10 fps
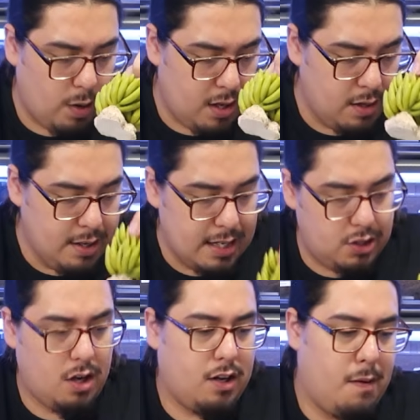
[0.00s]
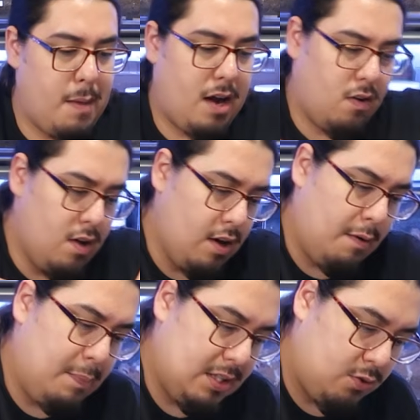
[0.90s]
well. It's not gonna matter. I'm
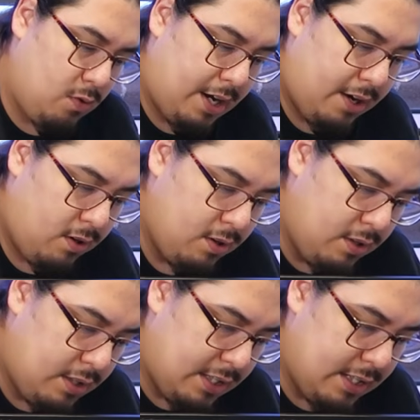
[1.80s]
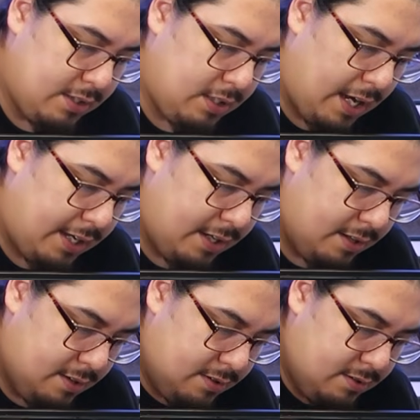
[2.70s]
gonna put this one right here because, like,
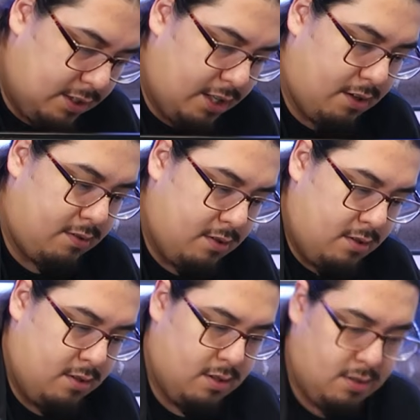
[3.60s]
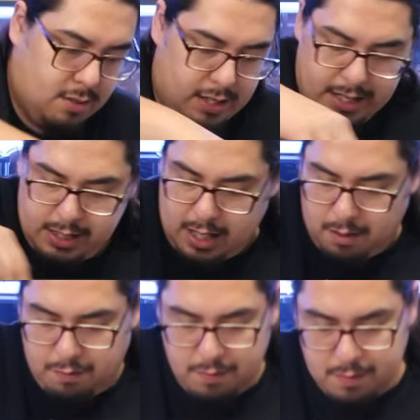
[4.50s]
you know, it is kind
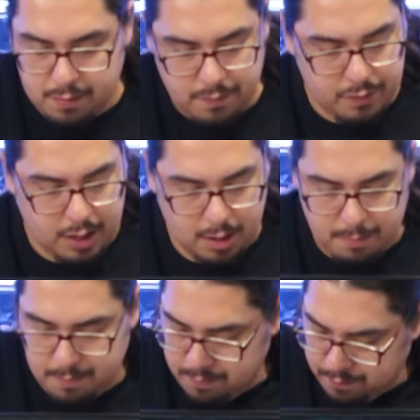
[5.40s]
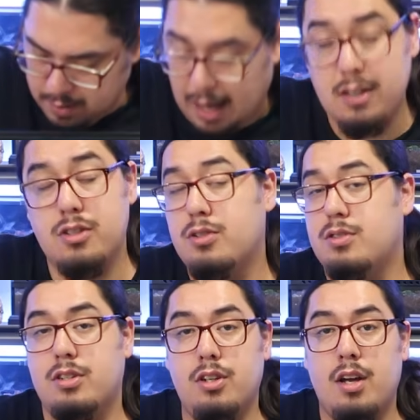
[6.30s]
of, you know, I
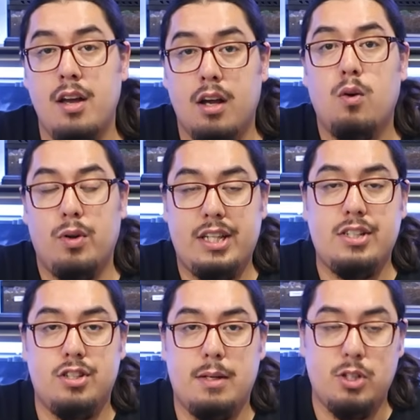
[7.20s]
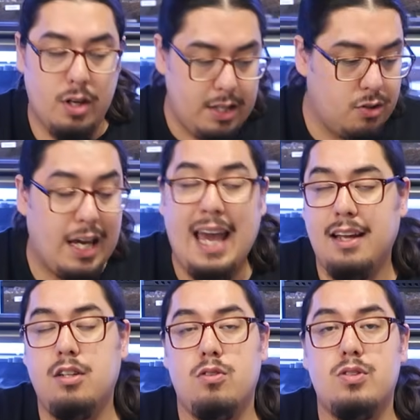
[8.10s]
usually use, with this substrate, you
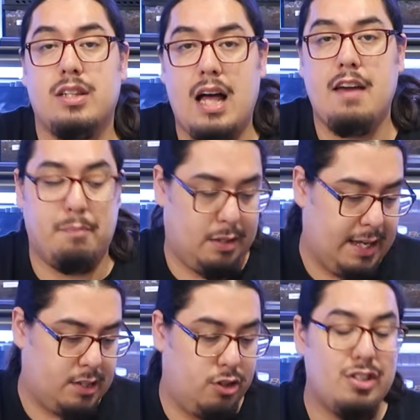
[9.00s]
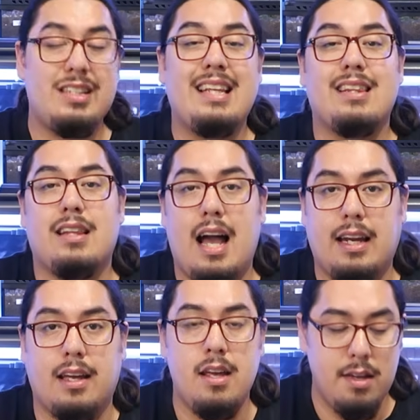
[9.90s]
can use live plants. You just need
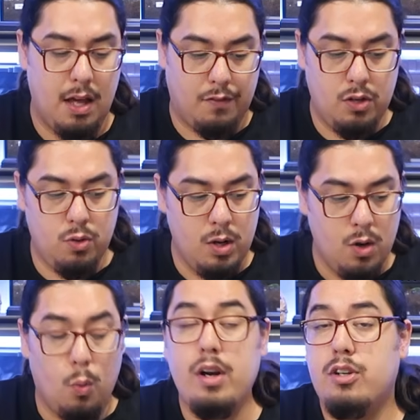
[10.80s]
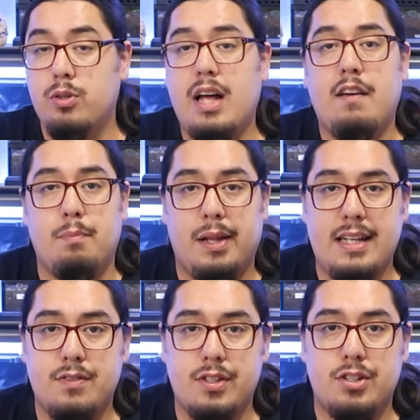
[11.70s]
lighting. If you want to do live
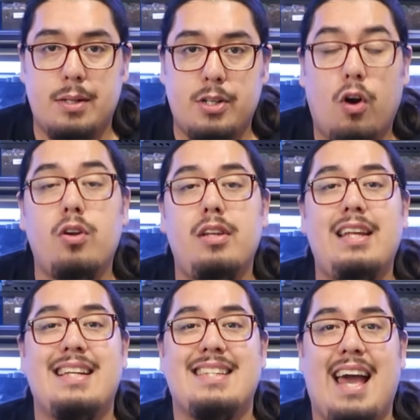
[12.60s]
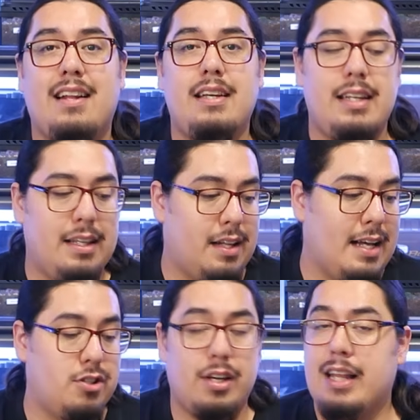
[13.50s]
plants for the substrate, all you need is LED
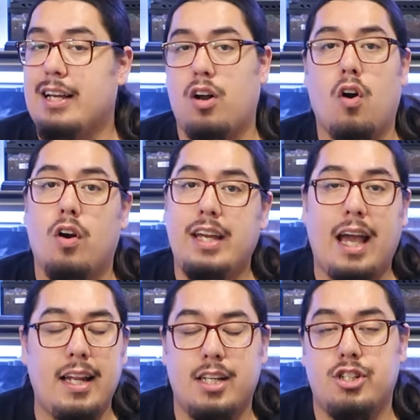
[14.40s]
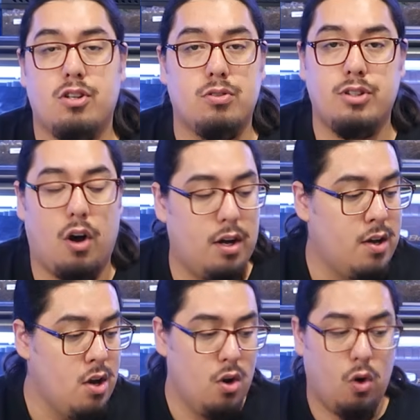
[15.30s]
lights. You get like our Arcadia Jungle Dawn,
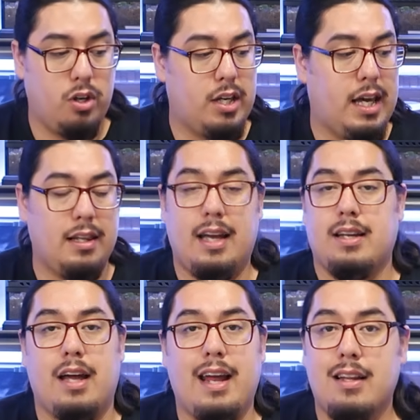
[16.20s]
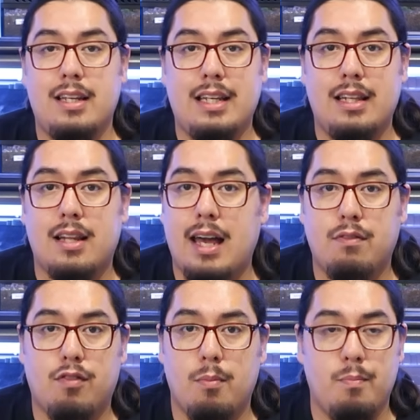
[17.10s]
or you could get like an LED
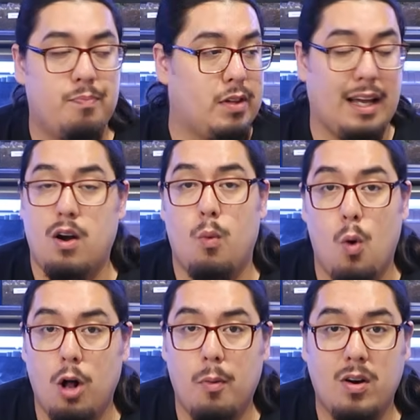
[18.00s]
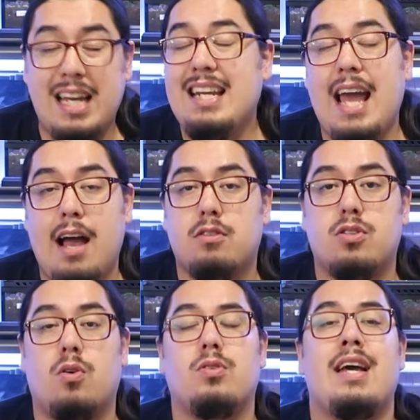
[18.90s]
light from like a Walmart. Any
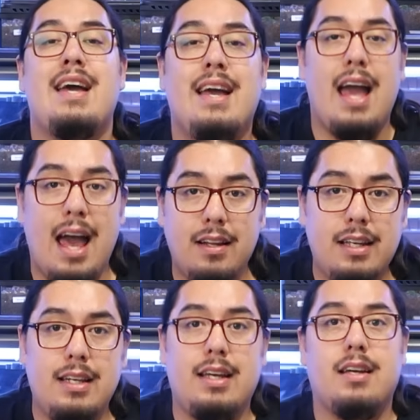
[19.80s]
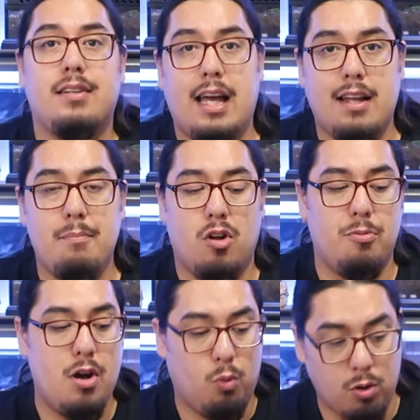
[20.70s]
household LED daylight
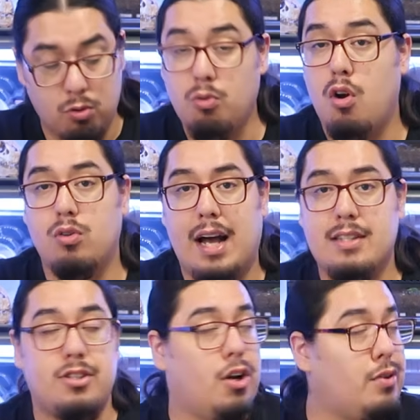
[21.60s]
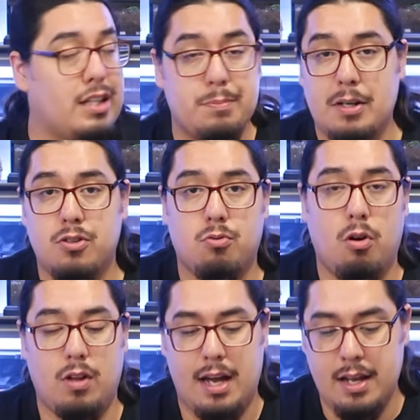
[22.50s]
bulb will grow lights. You don't need a special
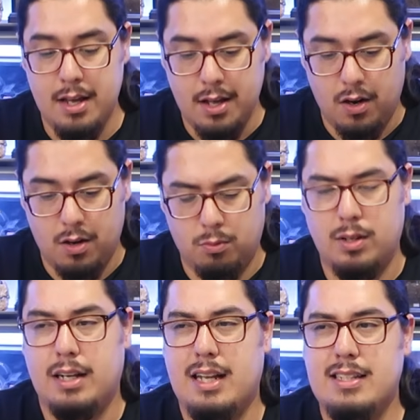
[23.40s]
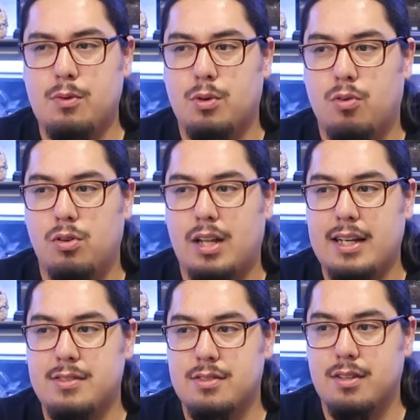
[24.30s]
grow light. Well, did I say will grow
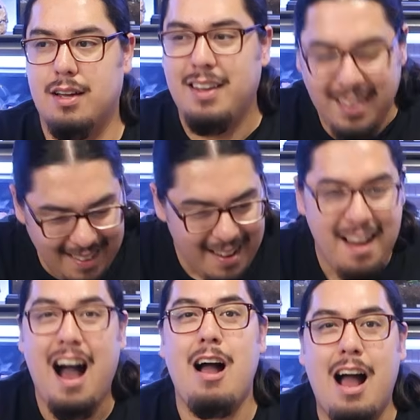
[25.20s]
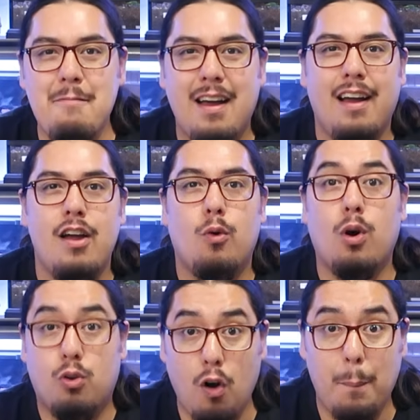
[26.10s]
lights? I meant
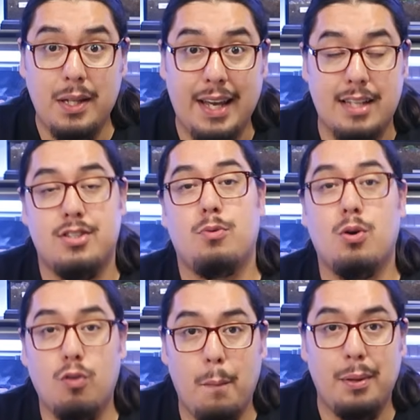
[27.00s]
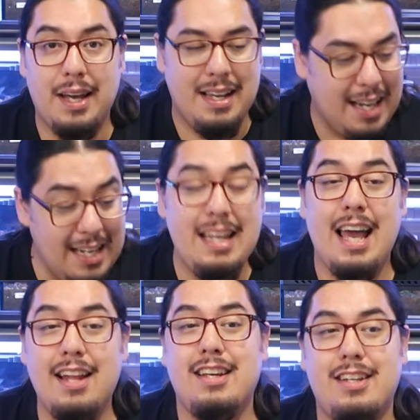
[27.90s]
will grow plants. It will grow plant. Any
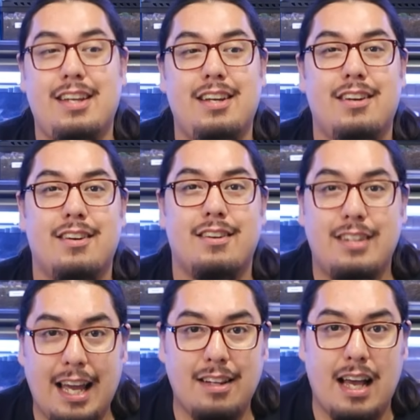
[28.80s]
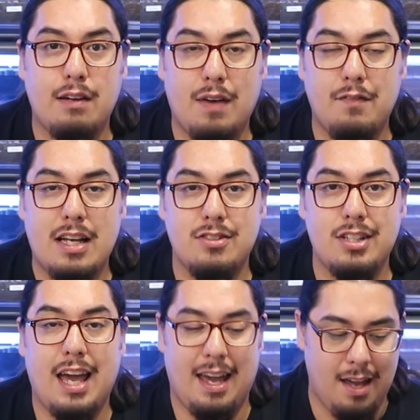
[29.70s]
LED daylight,
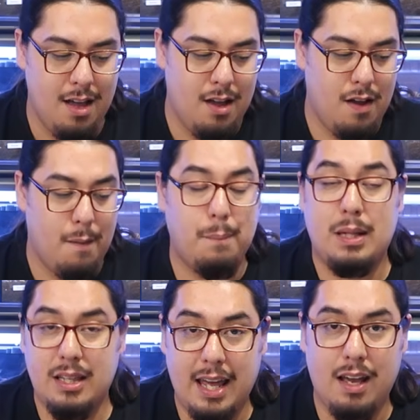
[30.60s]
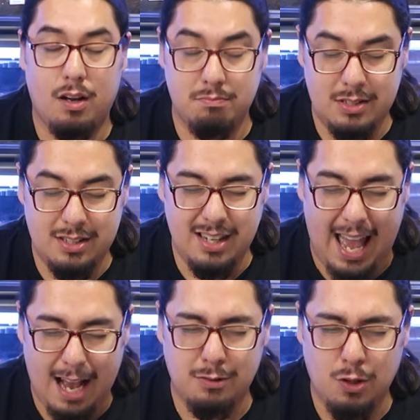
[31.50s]
5000K plant
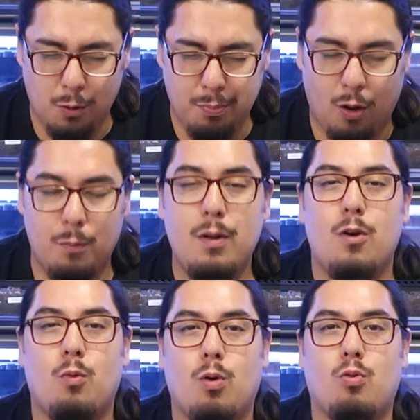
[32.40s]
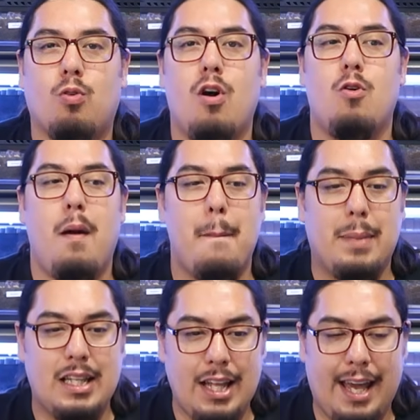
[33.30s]
household bulb will grow
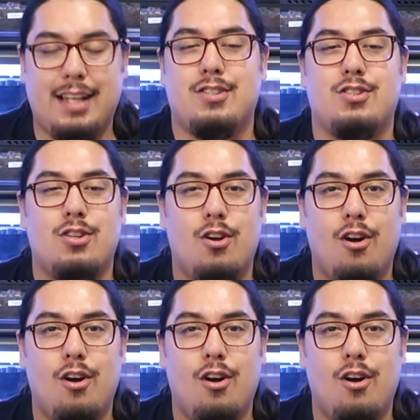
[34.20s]
plants.